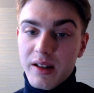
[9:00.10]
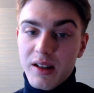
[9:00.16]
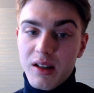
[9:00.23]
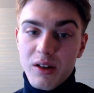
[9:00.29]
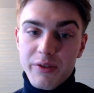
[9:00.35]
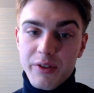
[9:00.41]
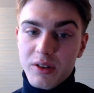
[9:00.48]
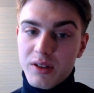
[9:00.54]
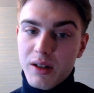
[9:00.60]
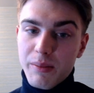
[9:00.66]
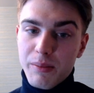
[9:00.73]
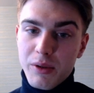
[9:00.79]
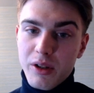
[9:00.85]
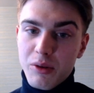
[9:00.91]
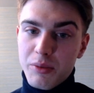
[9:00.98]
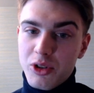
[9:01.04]
here, for example,
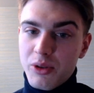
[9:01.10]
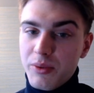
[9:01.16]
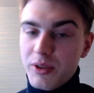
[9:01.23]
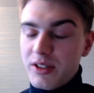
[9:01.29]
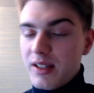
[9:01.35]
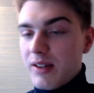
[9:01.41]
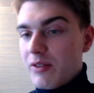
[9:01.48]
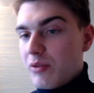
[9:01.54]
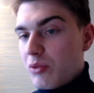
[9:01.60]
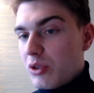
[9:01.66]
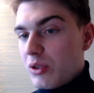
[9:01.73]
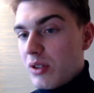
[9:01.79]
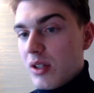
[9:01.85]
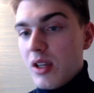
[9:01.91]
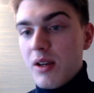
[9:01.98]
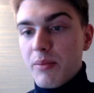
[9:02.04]
now bishop e7 would
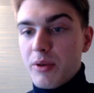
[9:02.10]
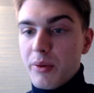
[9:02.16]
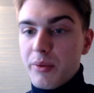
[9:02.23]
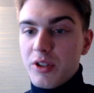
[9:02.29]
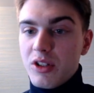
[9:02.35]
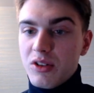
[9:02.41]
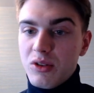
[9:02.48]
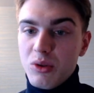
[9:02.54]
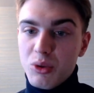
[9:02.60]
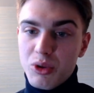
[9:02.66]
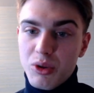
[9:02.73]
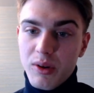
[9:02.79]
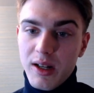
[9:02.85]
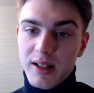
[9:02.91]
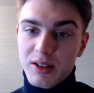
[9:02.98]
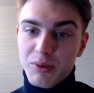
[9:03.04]
probably just
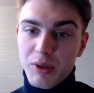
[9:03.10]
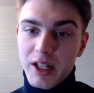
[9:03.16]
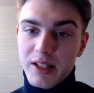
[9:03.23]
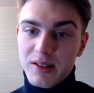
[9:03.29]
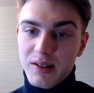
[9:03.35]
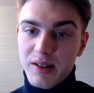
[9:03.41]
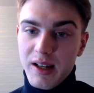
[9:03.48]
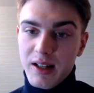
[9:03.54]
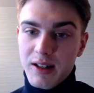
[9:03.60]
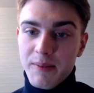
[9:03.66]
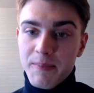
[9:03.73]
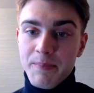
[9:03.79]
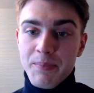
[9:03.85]
neutralize white's attack.